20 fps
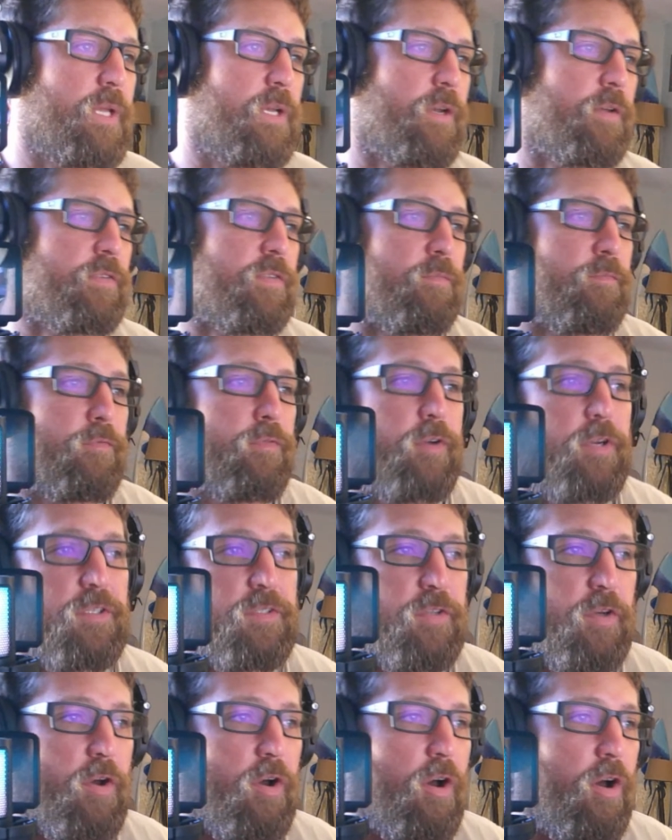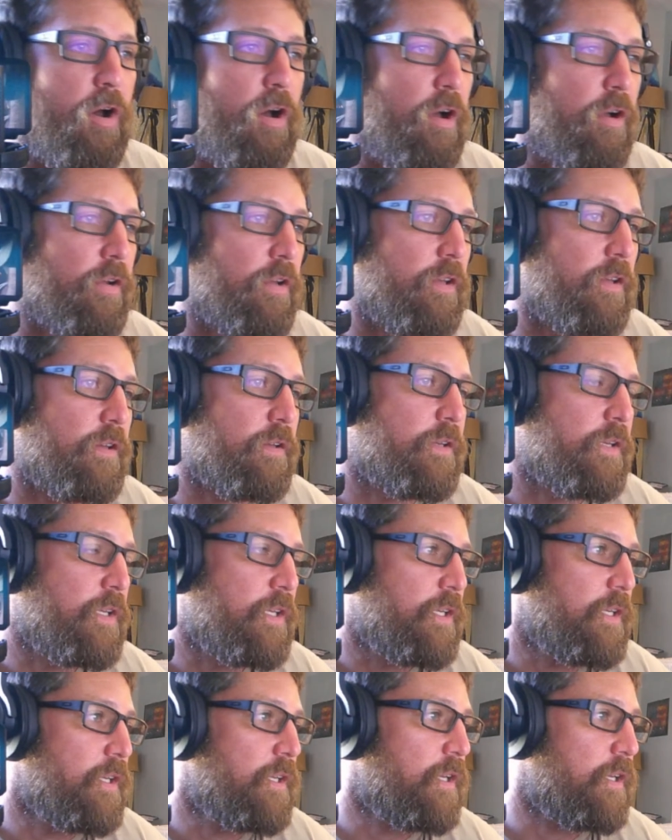some free talk,
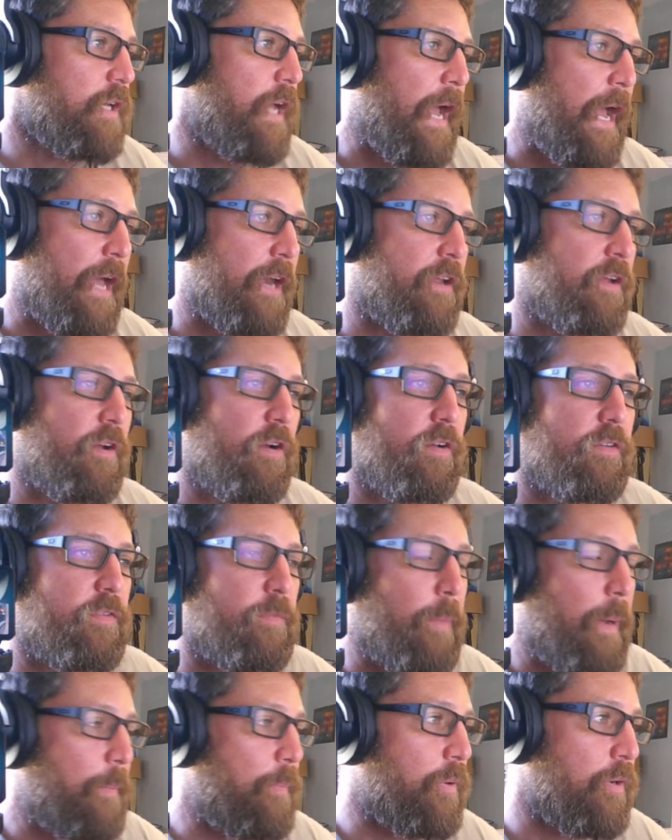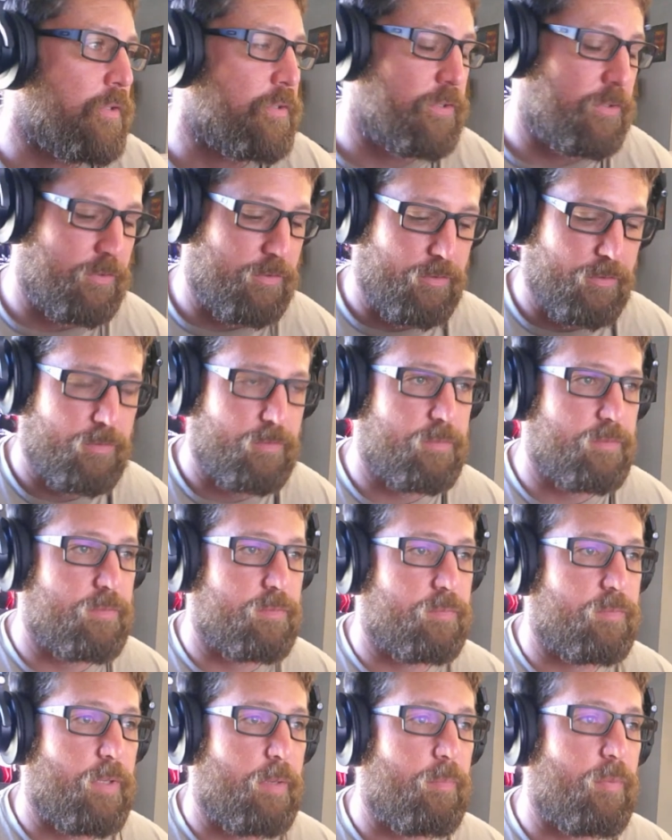adding on to my personal
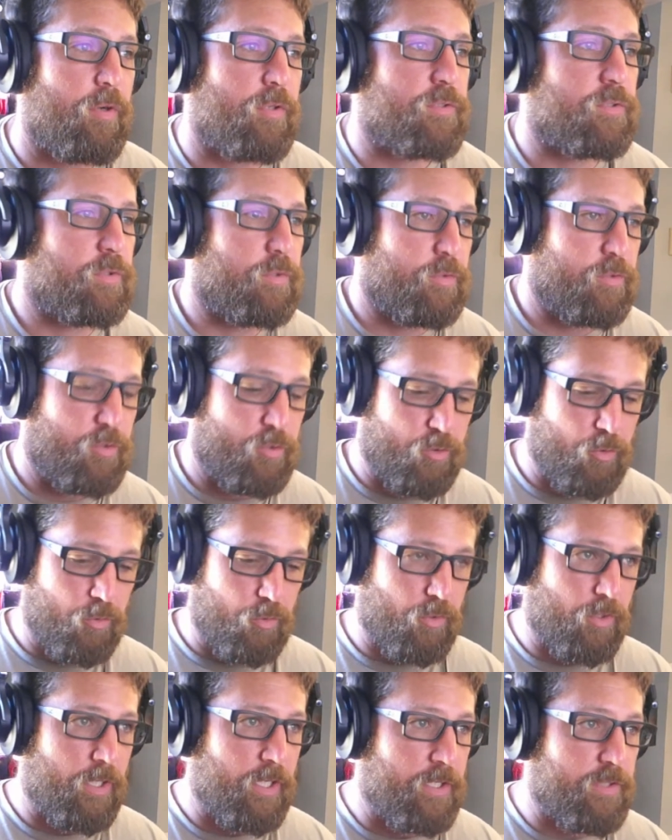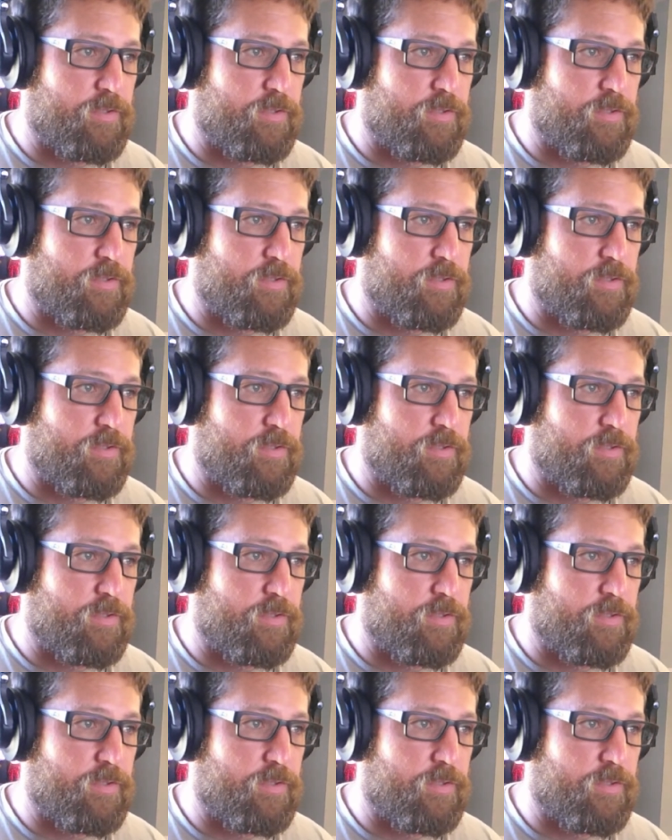story.